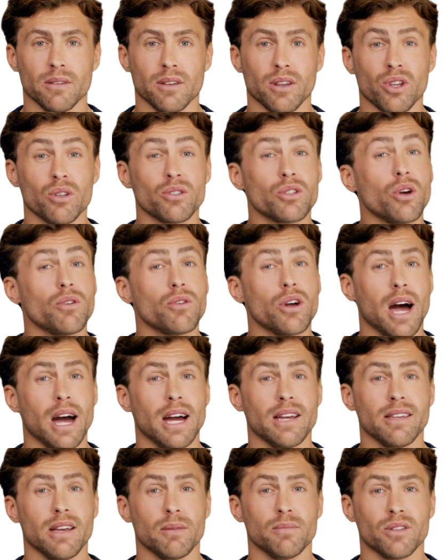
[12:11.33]
You don't
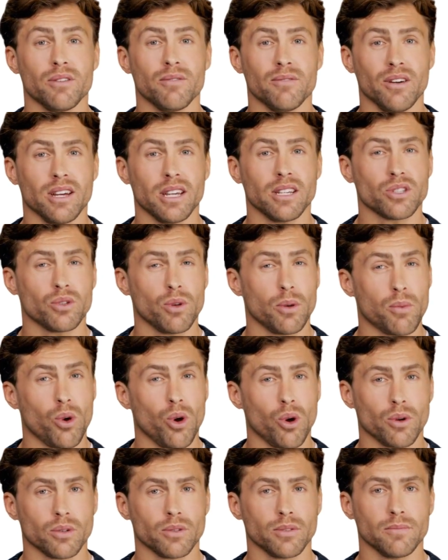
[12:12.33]
hide them to fit into a
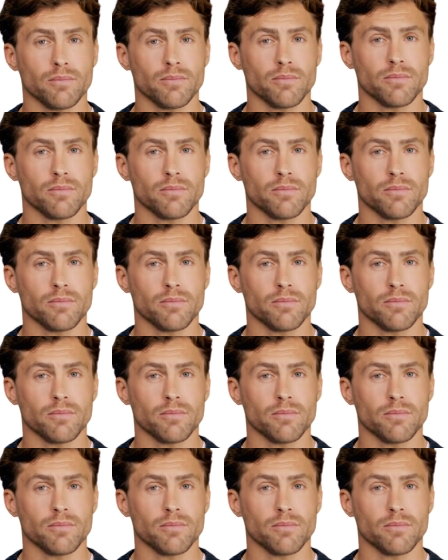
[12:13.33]
mold.